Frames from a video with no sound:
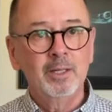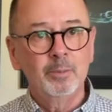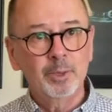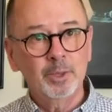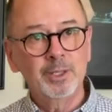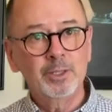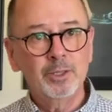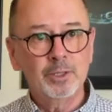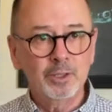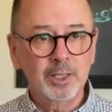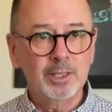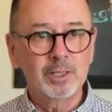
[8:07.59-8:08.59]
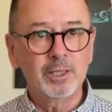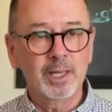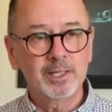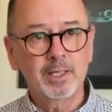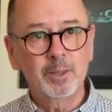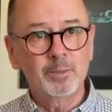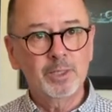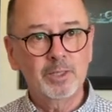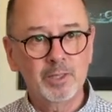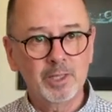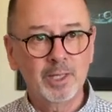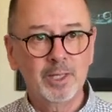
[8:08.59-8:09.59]
buildings, streets, landscapes, the
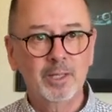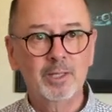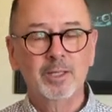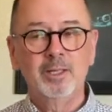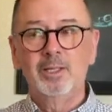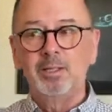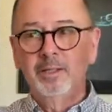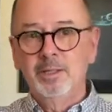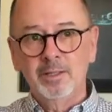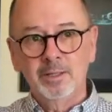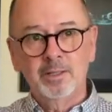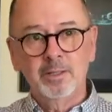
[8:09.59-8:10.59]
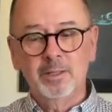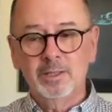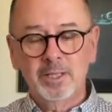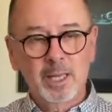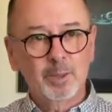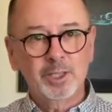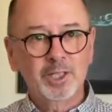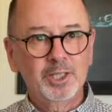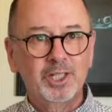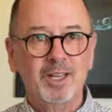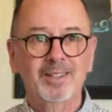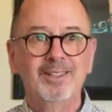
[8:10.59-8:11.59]
city, the establishing
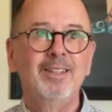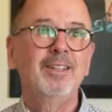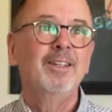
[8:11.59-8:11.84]
shot.